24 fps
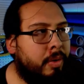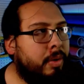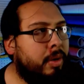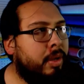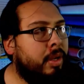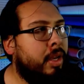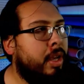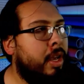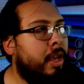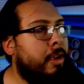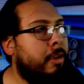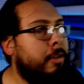
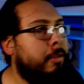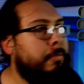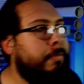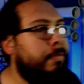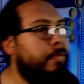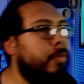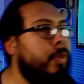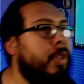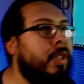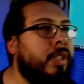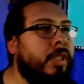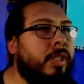Okay,
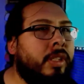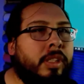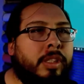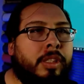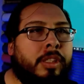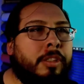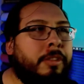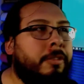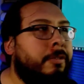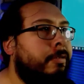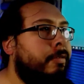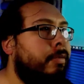let's
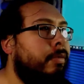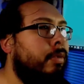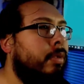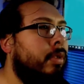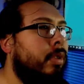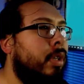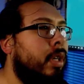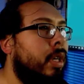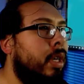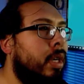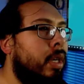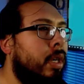see. I'm
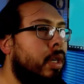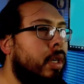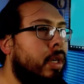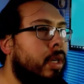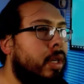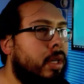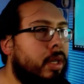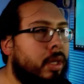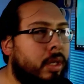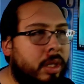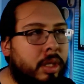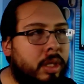
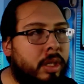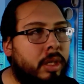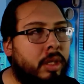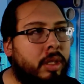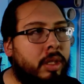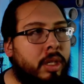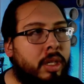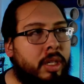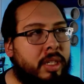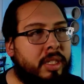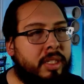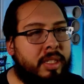
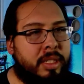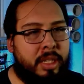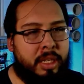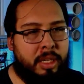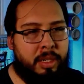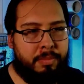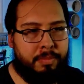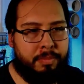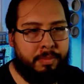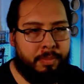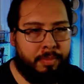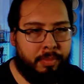gonna
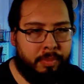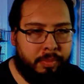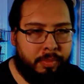send.